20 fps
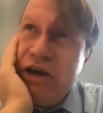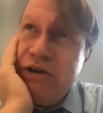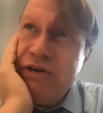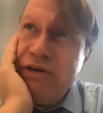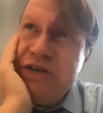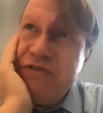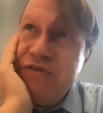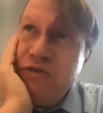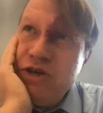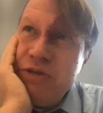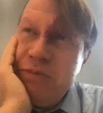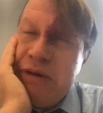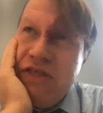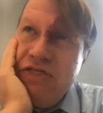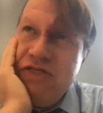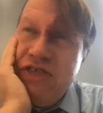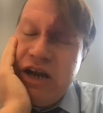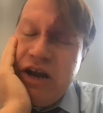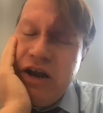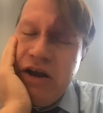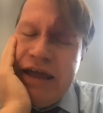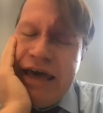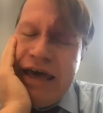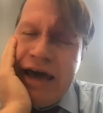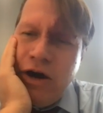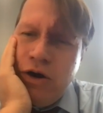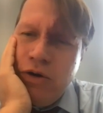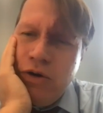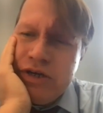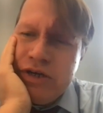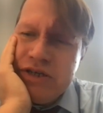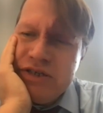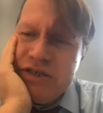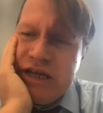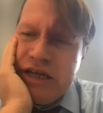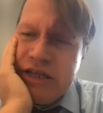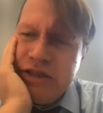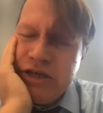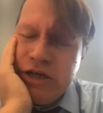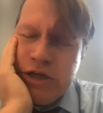very different about then and now is
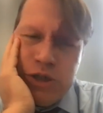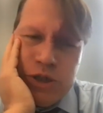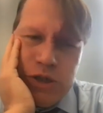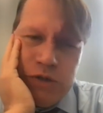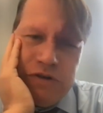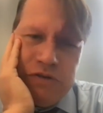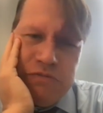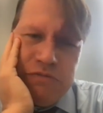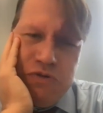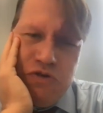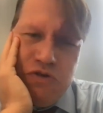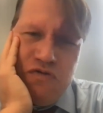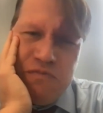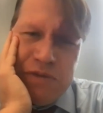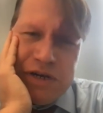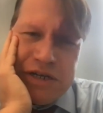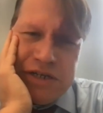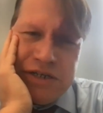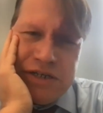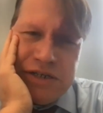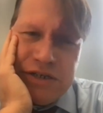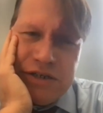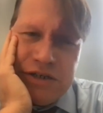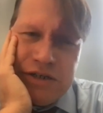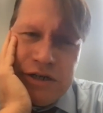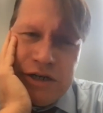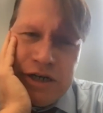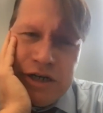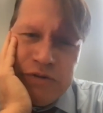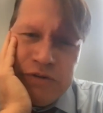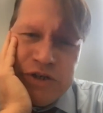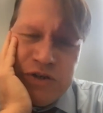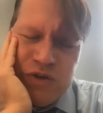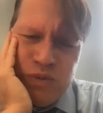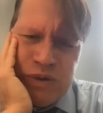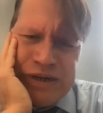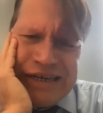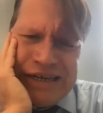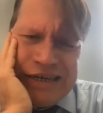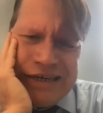that the conservative movement, which
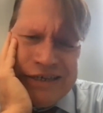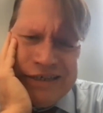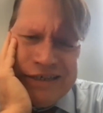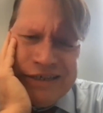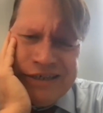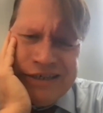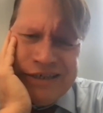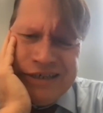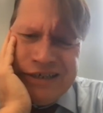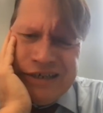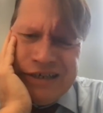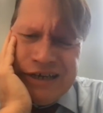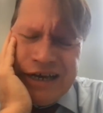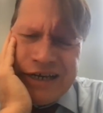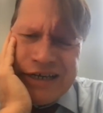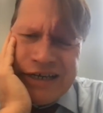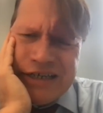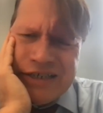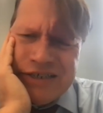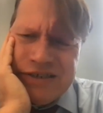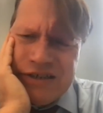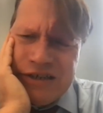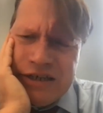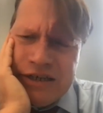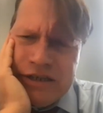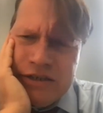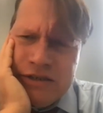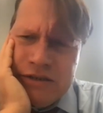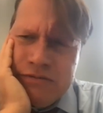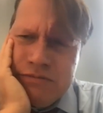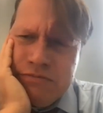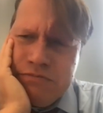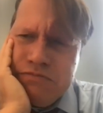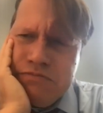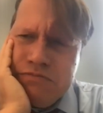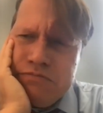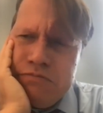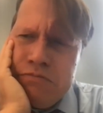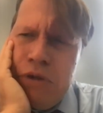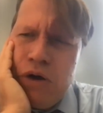was really, I guess,
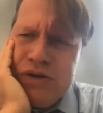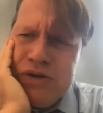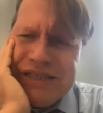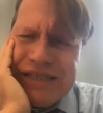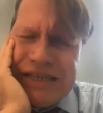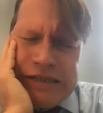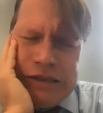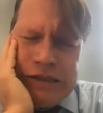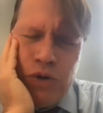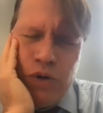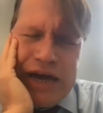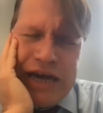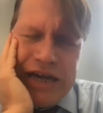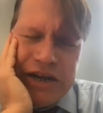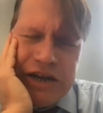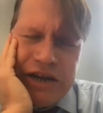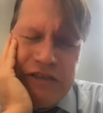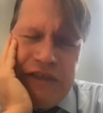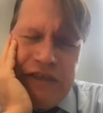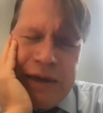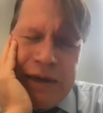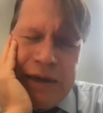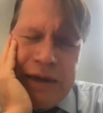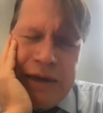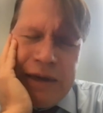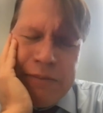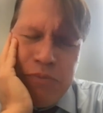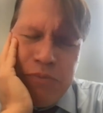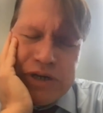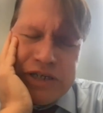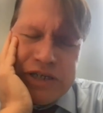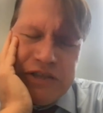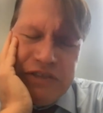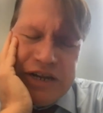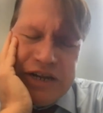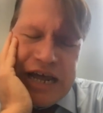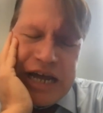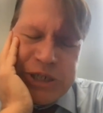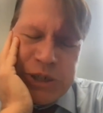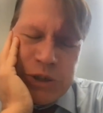mostly located at that point
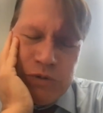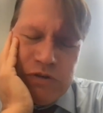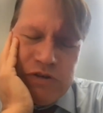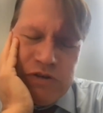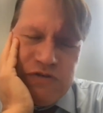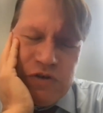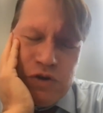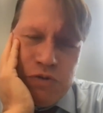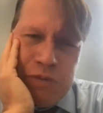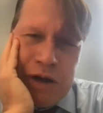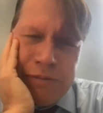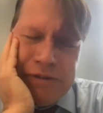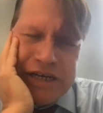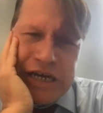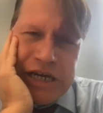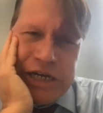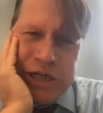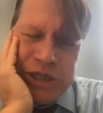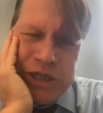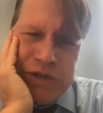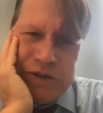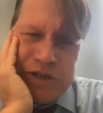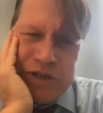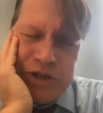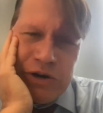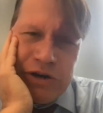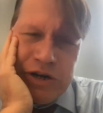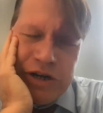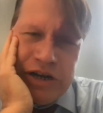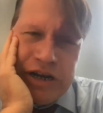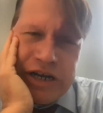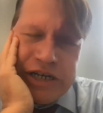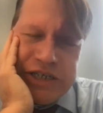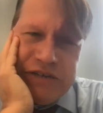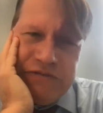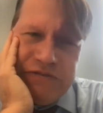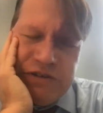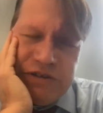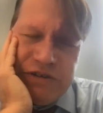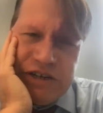in the National Review publication, which started in
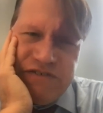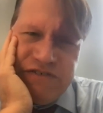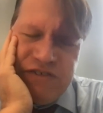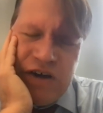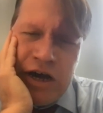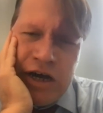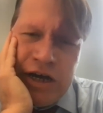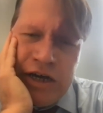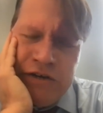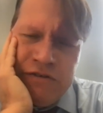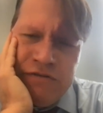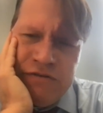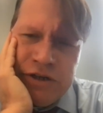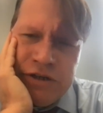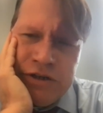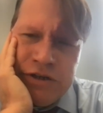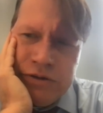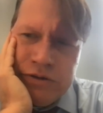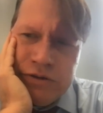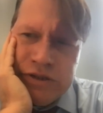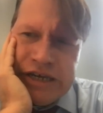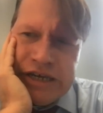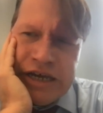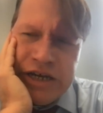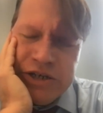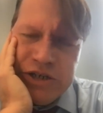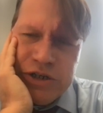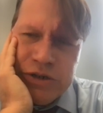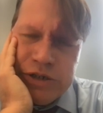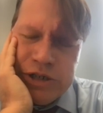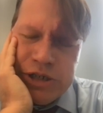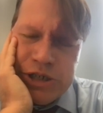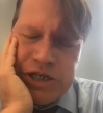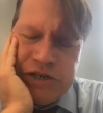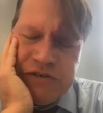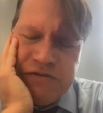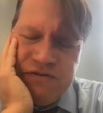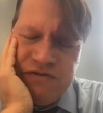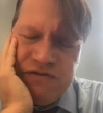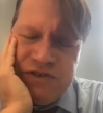1955 under the
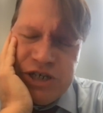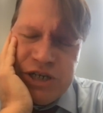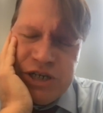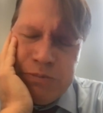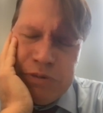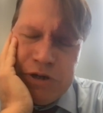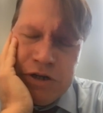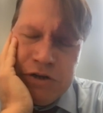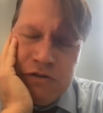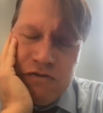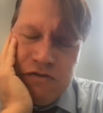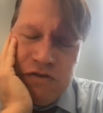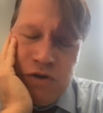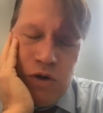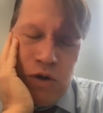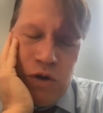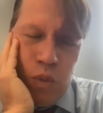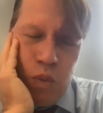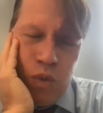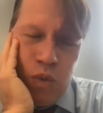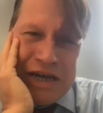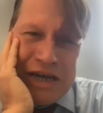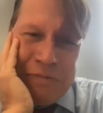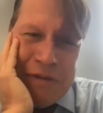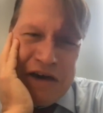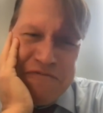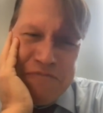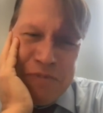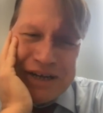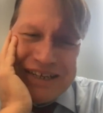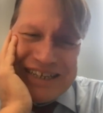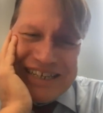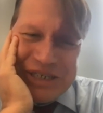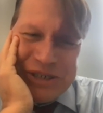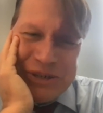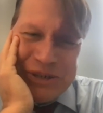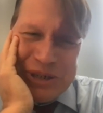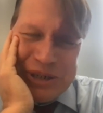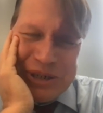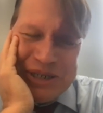editor-in-chiefship of William F.
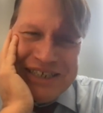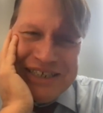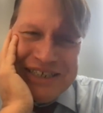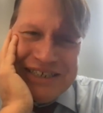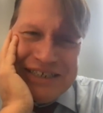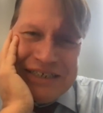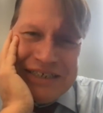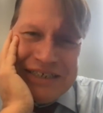Buckley Jr.,